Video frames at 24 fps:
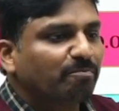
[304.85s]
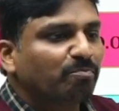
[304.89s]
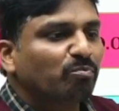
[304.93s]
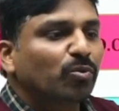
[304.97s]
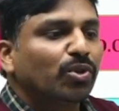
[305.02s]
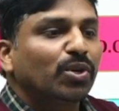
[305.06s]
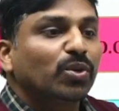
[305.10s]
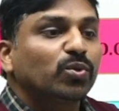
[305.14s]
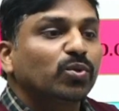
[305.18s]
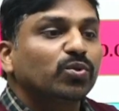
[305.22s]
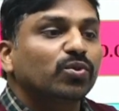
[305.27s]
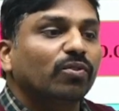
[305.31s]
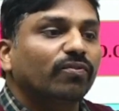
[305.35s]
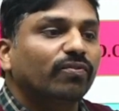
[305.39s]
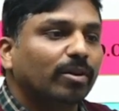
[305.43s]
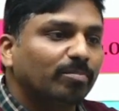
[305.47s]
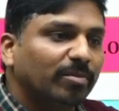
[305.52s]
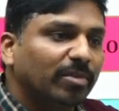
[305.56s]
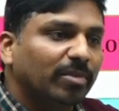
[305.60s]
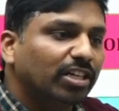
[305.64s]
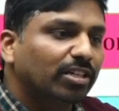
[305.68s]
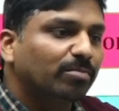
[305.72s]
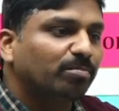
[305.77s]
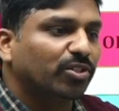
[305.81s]
So from that
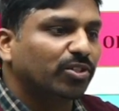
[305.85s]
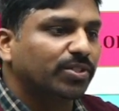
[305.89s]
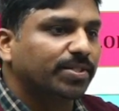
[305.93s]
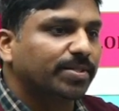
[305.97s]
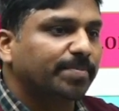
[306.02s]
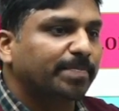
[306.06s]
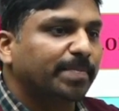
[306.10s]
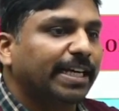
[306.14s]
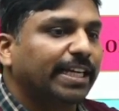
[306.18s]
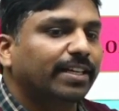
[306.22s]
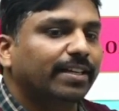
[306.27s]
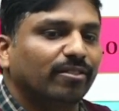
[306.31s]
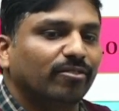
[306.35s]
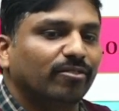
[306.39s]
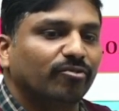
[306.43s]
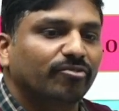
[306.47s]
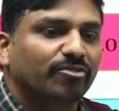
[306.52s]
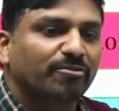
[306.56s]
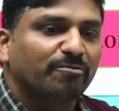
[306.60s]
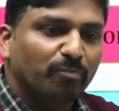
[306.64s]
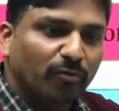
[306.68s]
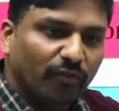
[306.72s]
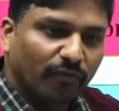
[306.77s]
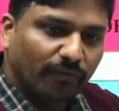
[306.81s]
perspective,
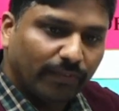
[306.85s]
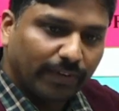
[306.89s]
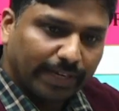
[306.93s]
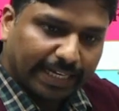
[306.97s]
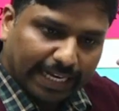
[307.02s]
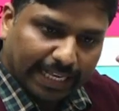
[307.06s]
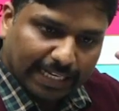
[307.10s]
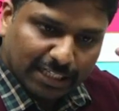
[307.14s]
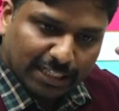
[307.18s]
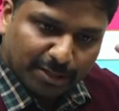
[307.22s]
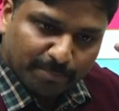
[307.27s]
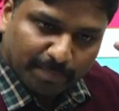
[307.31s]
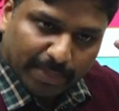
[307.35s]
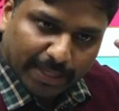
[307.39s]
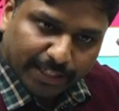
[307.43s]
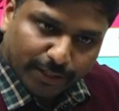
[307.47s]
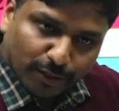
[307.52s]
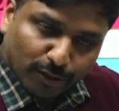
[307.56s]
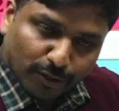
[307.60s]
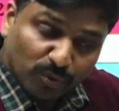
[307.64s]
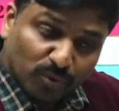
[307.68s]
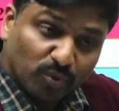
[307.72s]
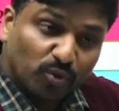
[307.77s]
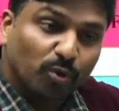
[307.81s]
we can expect
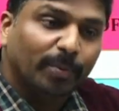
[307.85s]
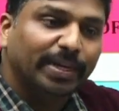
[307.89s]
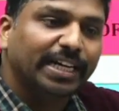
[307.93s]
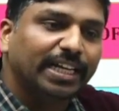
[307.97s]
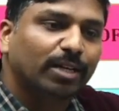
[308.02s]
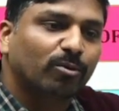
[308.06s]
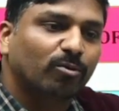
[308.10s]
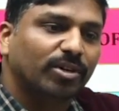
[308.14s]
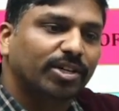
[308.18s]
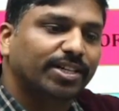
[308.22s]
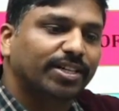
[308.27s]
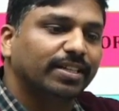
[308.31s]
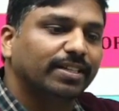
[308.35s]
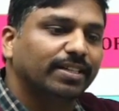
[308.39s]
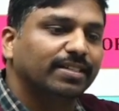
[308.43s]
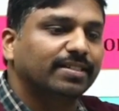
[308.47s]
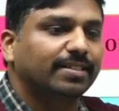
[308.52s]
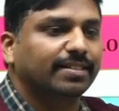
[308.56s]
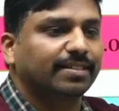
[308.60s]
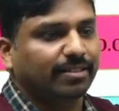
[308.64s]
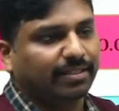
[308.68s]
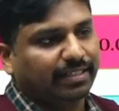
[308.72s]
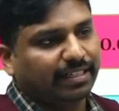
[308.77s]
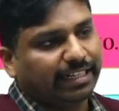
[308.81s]
so many questions
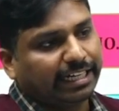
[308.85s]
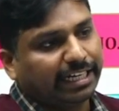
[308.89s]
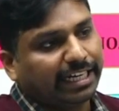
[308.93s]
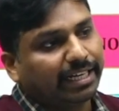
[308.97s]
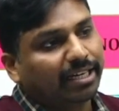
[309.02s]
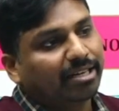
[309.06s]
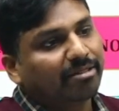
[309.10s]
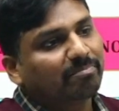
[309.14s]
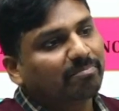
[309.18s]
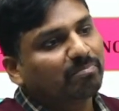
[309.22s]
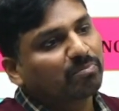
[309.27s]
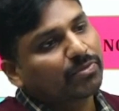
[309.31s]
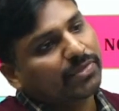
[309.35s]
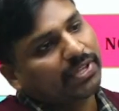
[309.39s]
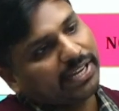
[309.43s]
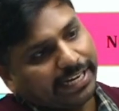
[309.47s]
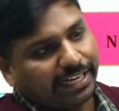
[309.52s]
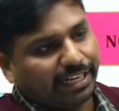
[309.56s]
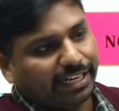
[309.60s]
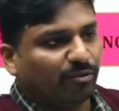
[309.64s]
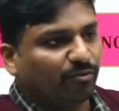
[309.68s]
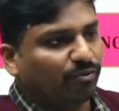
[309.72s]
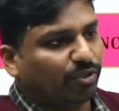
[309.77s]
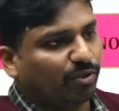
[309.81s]
in
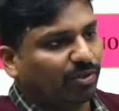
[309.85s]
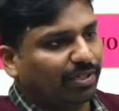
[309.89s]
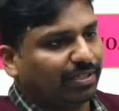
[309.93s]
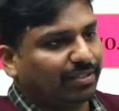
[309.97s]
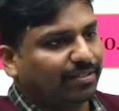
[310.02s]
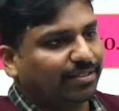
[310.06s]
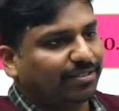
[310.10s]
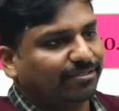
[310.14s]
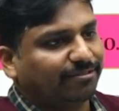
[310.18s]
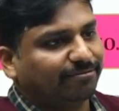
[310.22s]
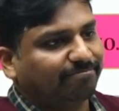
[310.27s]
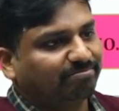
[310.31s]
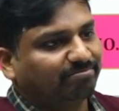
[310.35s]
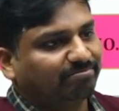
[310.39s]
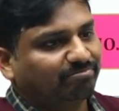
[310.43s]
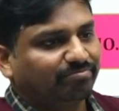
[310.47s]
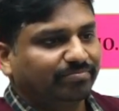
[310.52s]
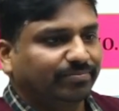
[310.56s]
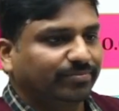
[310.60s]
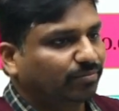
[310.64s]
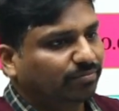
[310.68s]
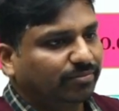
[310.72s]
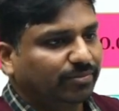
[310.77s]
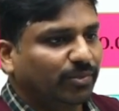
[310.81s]
interview also.
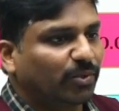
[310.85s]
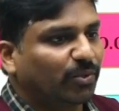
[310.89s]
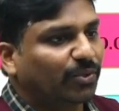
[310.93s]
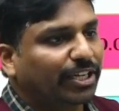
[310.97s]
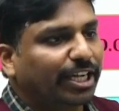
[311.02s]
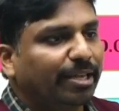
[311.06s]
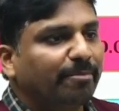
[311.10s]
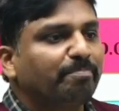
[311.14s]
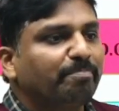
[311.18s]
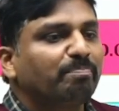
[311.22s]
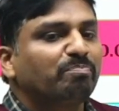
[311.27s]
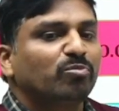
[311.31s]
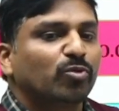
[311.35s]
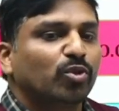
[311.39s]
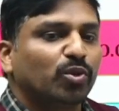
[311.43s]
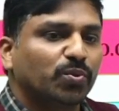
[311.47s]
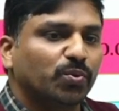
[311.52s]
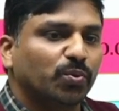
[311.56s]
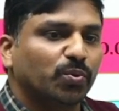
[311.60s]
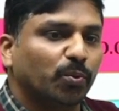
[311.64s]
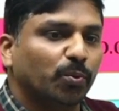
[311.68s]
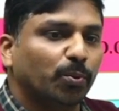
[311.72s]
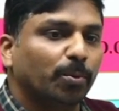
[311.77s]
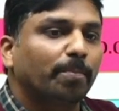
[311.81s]
Okay,
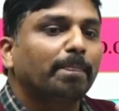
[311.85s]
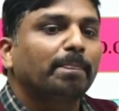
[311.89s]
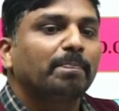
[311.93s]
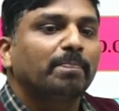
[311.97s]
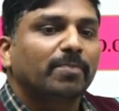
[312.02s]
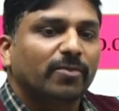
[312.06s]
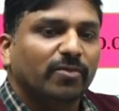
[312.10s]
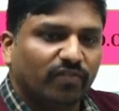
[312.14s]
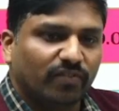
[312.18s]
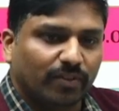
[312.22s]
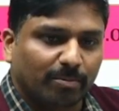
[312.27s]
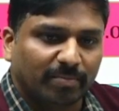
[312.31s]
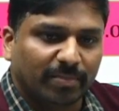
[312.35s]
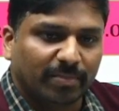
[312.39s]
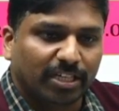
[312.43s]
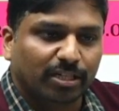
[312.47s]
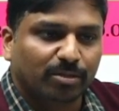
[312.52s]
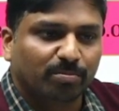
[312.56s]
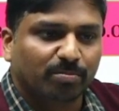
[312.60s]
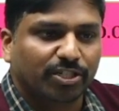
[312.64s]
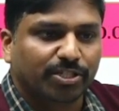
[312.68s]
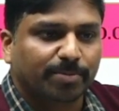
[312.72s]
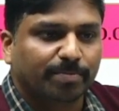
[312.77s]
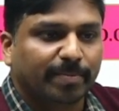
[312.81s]
so from that
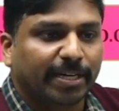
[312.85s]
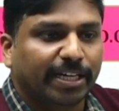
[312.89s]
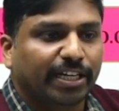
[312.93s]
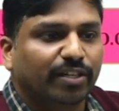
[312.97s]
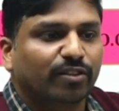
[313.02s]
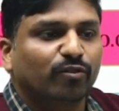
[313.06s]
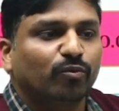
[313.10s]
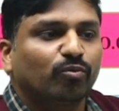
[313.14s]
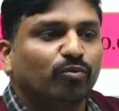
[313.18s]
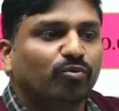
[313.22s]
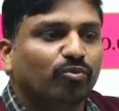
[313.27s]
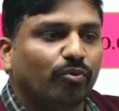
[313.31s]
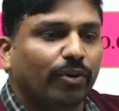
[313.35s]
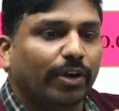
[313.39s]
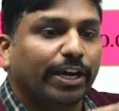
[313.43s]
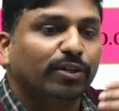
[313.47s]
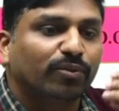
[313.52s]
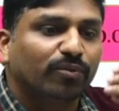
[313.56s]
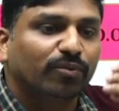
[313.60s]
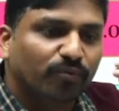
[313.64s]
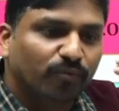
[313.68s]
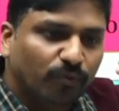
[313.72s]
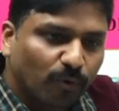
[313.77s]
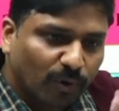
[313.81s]
perspective, try to
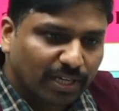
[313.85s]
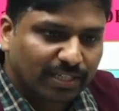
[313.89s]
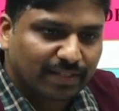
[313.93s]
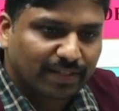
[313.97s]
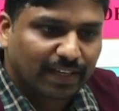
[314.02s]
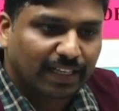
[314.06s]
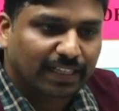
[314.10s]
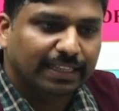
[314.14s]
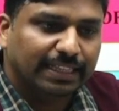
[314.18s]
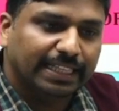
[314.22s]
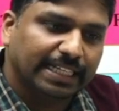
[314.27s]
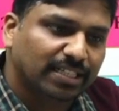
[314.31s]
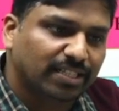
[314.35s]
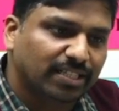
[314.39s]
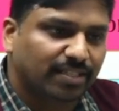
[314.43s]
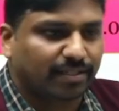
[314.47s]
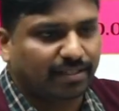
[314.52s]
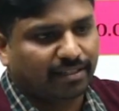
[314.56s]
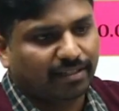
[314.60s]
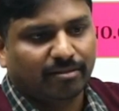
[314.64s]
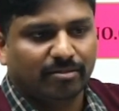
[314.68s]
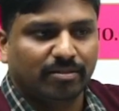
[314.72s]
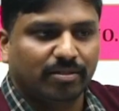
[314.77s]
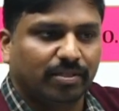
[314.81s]
focus on this
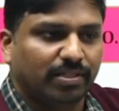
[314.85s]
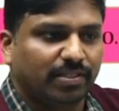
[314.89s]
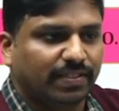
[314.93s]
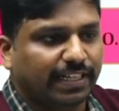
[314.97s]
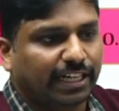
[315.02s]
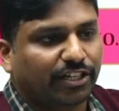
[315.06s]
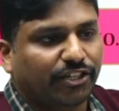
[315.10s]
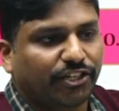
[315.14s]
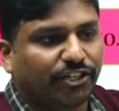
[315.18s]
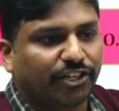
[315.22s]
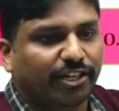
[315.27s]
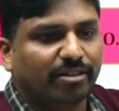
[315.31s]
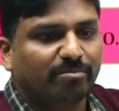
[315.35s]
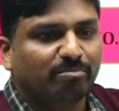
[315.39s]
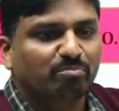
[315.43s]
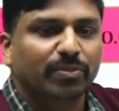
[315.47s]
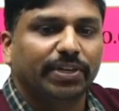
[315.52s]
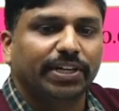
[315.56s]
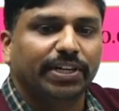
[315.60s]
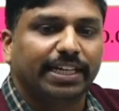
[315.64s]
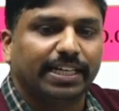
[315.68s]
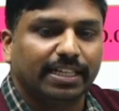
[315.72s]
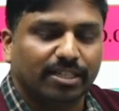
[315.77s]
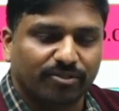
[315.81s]
section. It
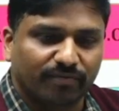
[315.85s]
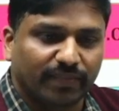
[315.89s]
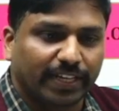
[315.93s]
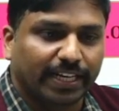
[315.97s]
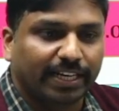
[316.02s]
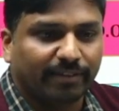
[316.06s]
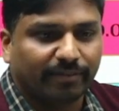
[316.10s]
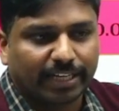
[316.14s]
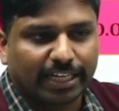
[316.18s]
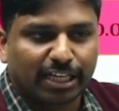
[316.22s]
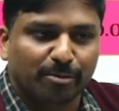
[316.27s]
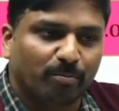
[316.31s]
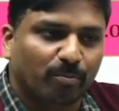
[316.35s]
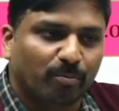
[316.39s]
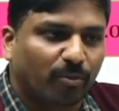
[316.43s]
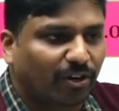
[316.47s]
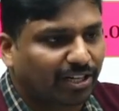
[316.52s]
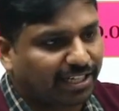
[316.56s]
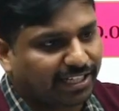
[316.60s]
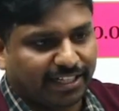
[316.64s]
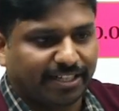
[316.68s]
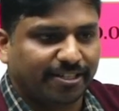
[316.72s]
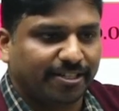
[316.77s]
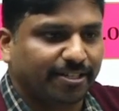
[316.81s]
is very, very important.
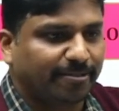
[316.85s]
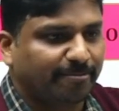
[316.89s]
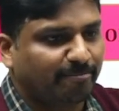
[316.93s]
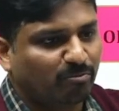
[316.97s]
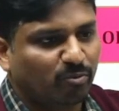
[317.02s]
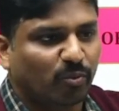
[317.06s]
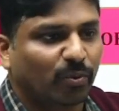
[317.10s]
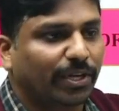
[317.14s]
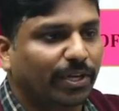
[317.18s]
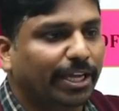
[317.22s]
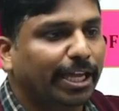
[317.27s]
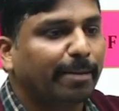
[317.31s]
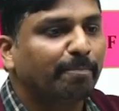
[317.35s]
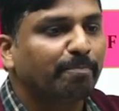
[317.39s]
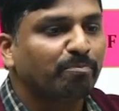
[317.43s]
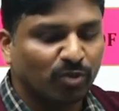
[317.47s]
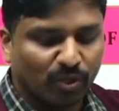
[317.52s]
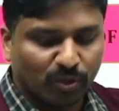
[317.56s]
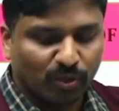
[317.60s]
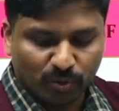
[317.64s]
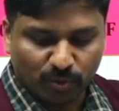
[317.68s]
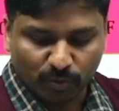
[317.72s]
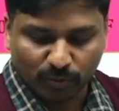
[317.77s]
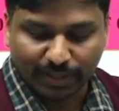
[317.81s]
Okay,
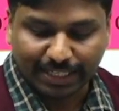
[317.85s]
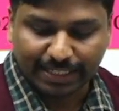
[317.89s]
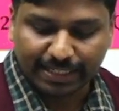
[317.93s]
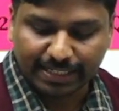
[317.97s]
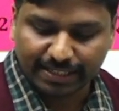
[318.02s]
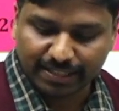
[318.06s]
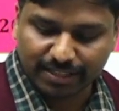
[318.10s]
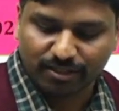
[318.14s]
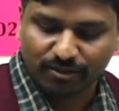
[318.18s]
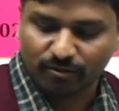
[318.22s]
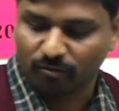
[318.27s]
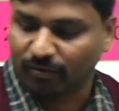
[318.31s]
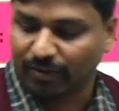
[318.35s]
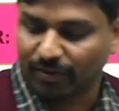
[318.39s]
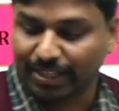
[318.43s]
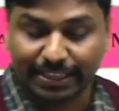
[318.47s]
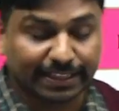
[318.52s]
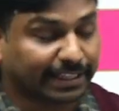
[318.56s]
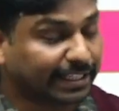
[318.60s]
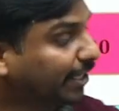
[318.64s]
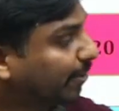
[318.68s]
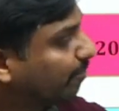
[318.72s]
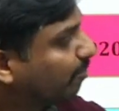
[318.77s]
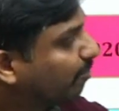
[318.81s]
so that is one thing.